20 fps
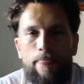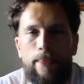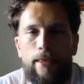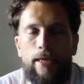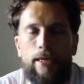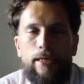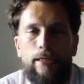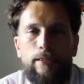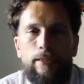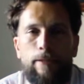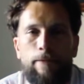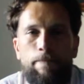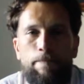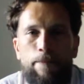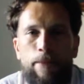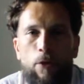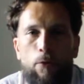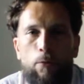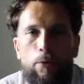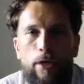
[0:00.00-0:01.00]
is
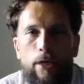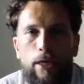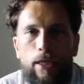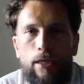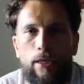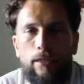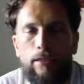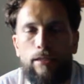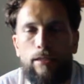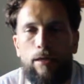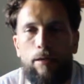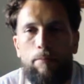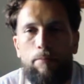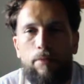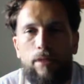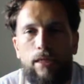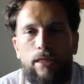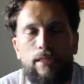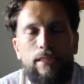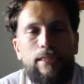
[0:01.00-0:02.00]
when
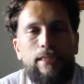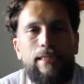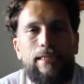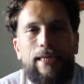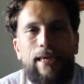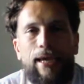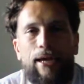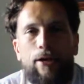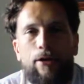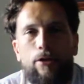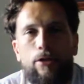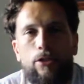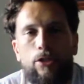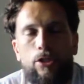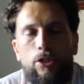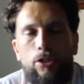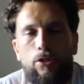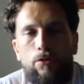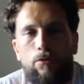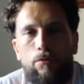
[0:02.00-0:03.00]
something
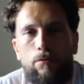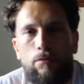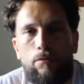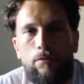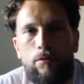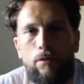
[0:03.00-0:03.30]
scares you,